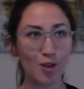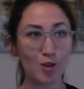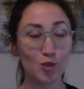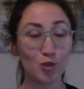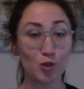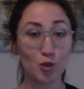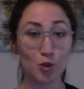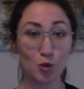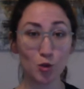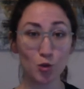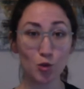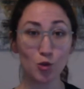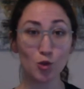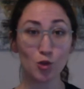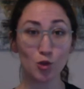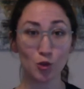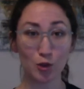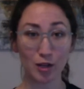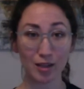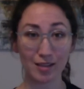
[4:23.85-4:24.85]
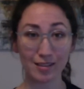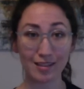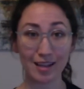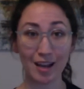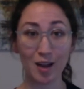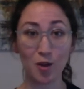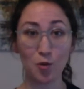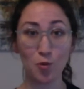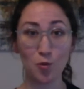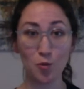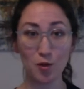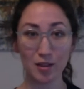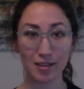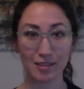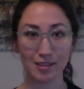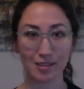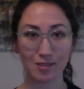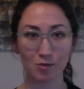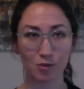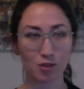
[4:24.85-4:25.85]
2 strings at
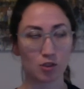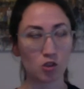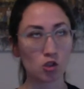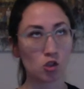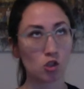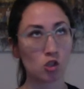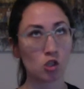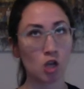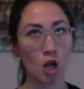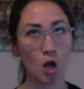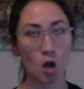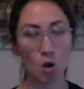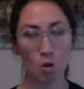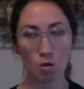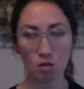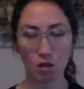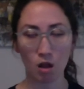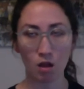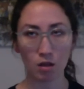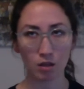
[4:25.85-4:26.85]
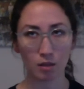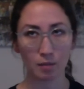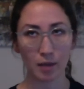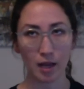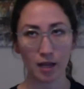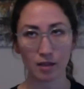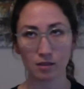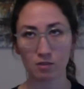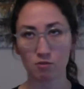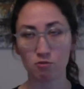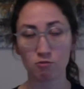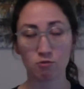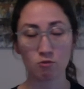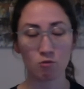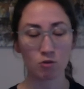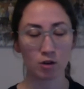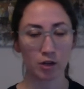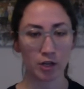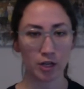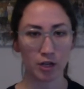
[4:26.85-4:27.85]
once. For so long, the past
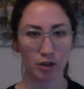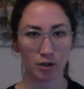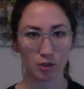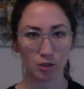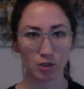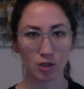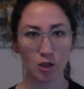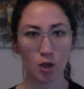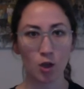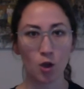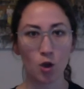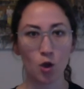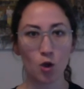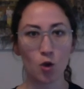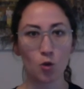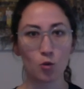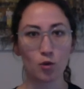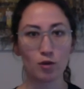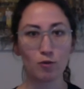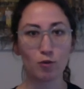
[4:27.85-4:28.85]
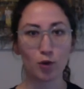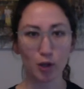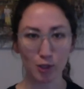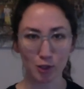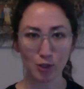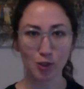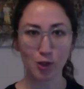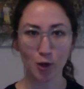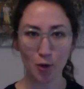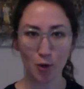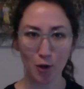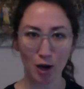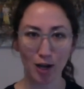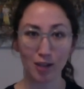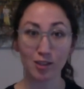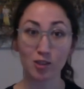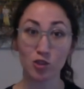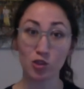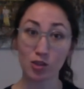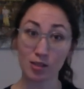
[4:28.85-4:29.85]
4 years, we've worked so hard
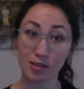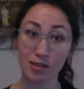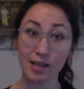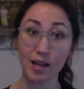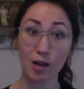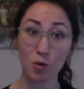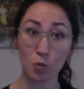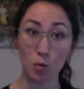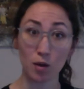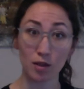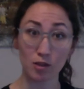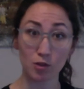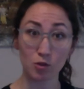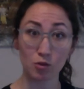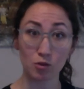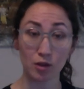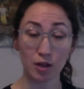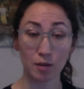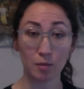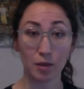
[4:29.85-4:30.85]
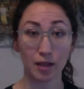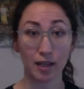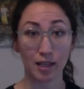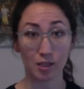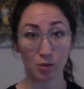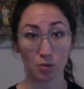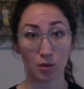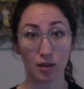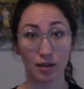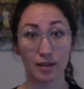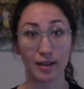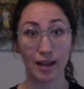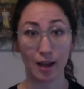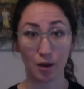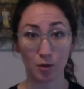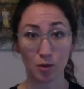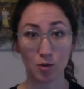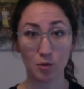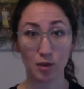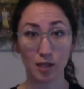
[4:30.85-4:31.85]
to just stay on 1 string, but guess what? Now
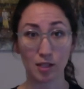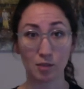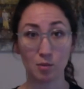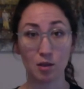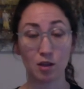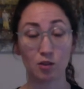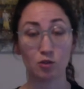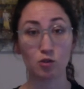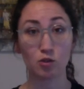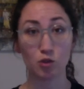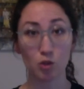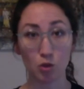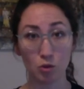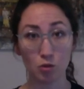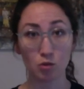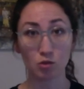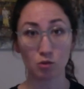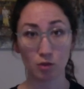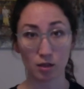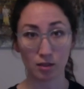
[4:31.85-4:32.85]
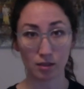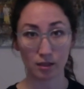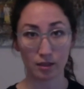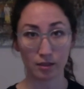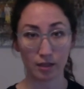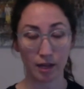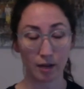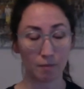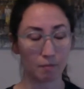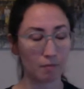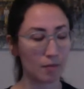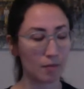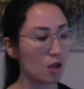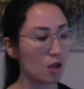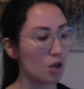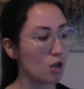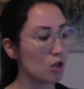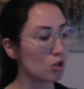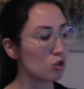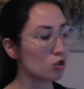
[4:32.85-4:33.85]
you get to be on 2 strings at a time.
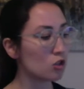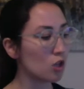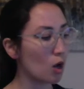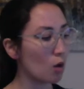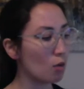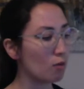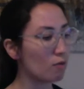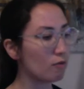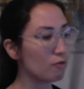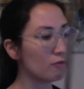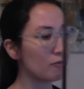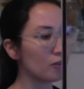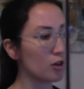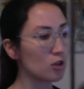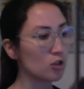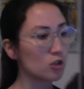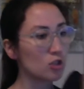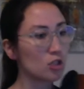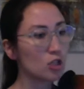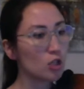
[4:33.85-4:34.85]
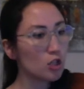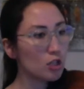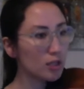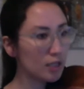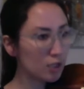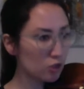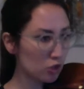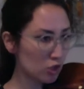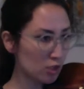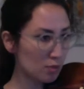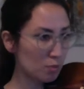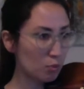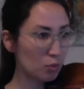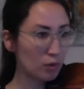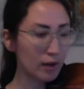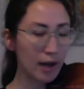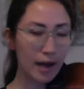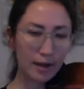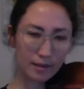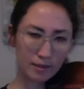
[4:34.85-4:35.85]
So first, let's just
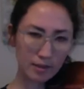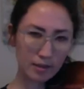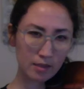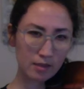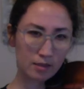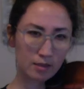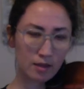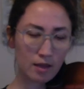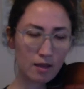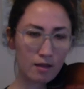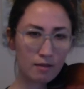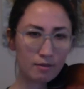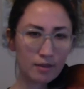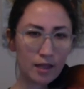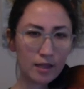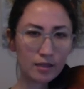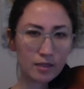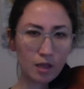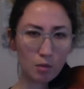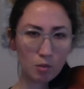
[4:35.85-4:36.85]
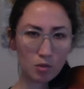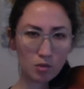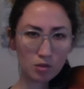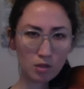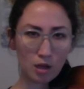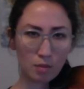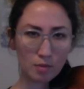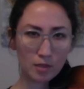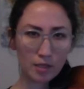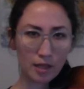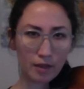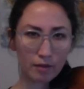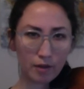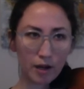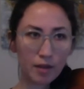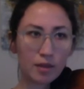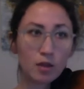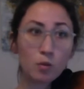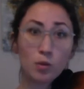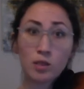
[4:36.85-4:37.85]
practice that double stop together.
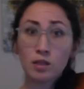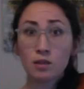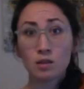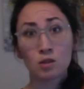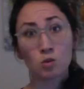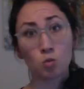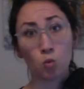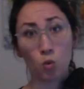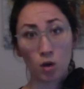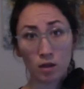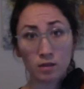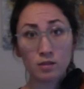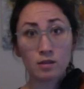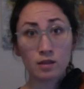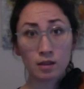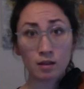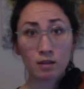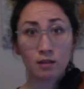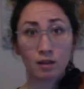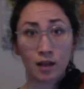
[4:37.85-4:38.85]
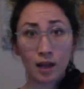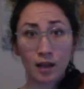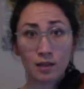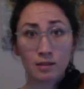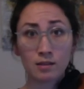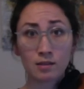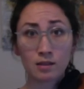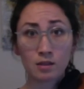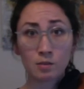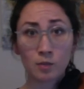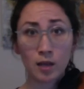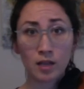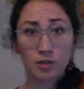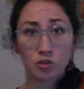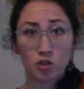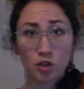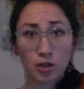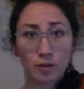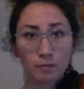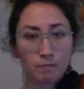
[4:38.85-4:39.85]
I think we did this once in class this
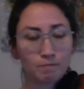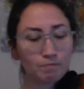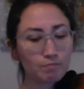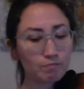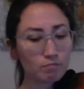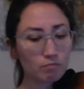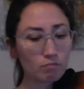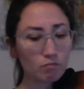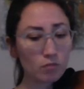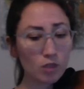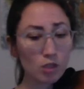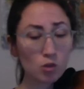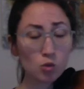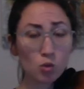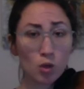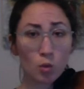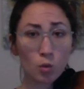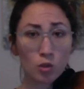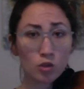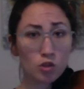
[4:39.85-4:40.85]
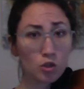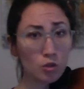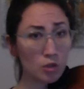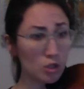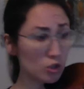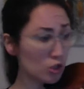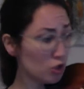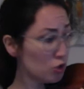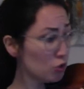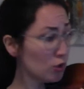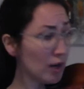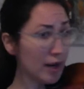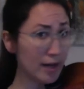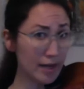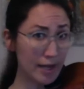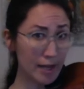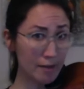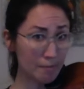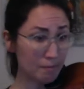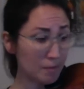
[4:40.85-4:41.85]
past year. So I want you to just try it
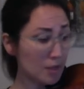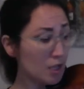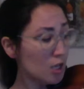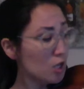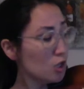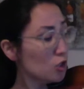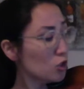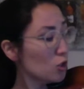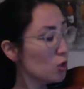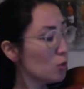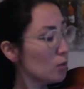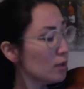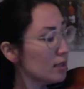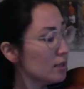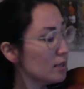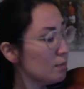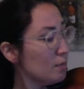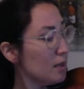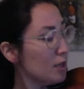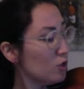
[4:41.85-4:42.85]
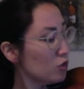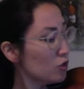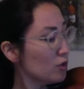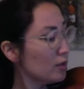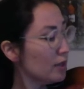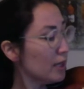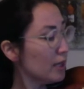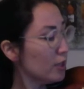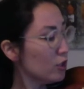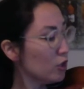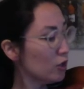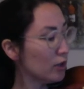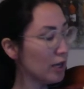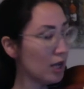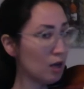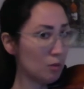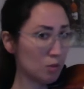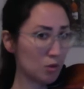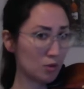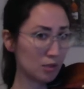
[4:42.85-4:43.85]
again. So you want to make sure that your
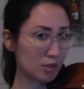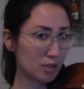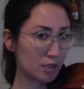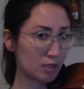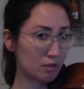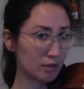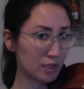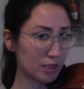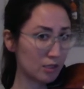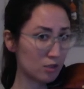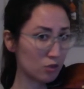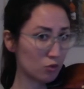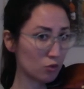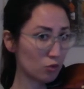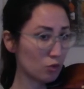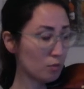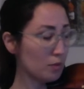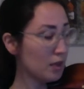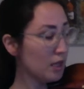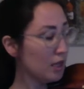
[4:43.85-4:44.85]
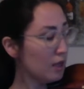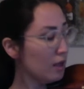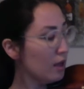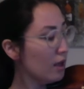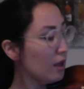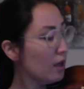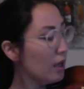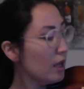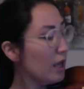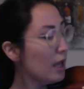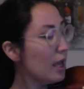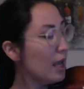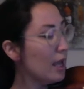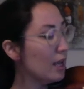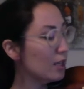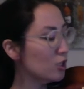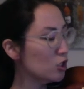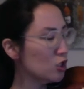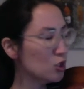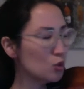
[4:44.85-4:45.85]
elbow is still nice and droopy,
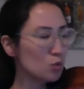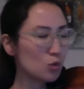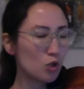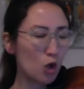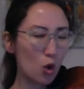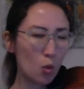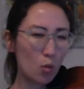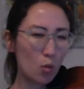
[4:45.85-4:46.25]
and you don't